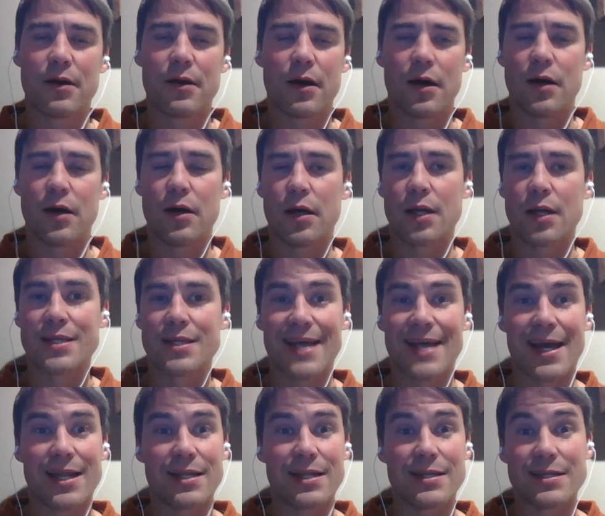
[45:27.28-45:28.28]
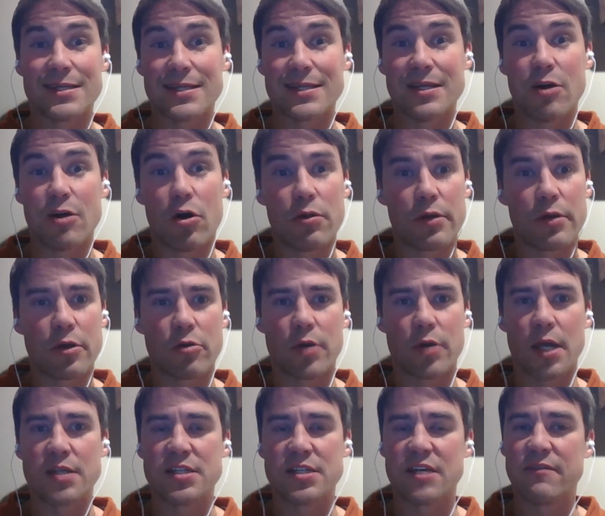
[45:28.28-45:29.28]
excited to see all the
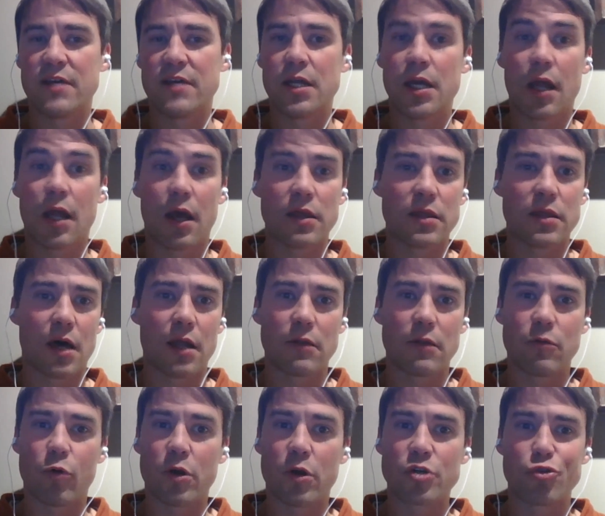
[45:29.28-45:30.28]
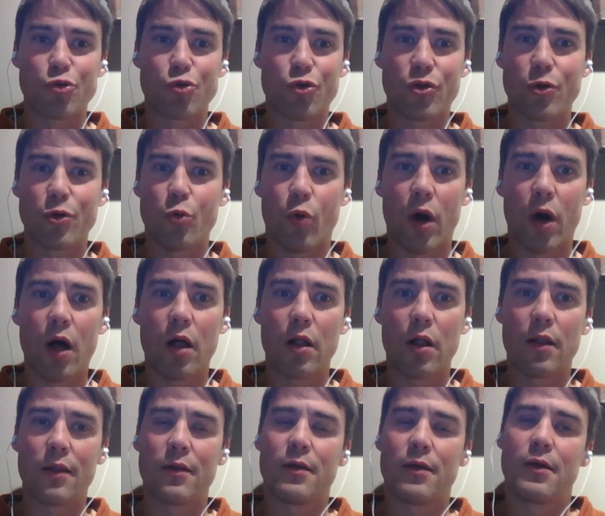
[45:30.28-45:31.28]
creativity, and I thought it worked really
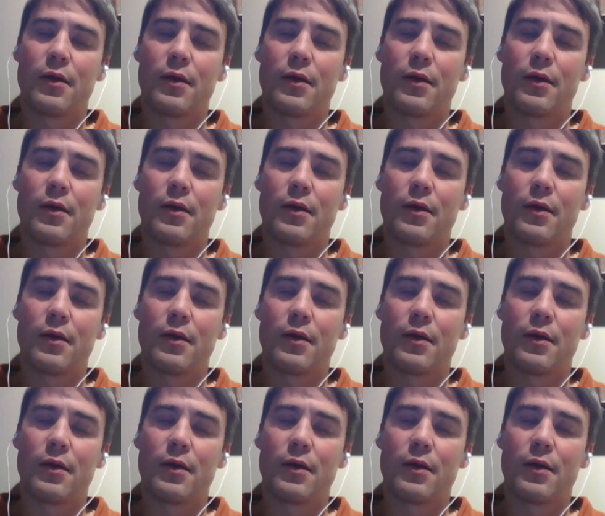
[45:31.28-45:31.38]
well.